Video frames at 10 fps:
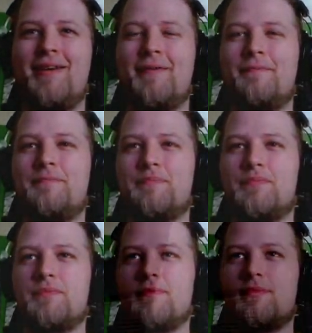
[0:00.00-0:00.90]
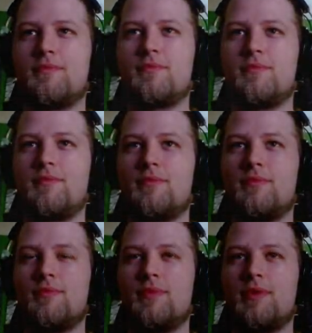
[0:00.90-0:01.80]

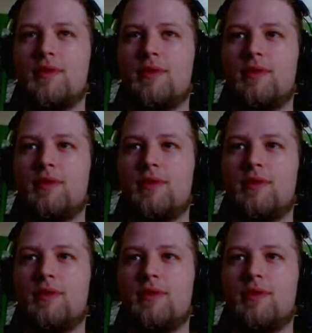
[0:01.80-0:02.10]
Nobody speaks.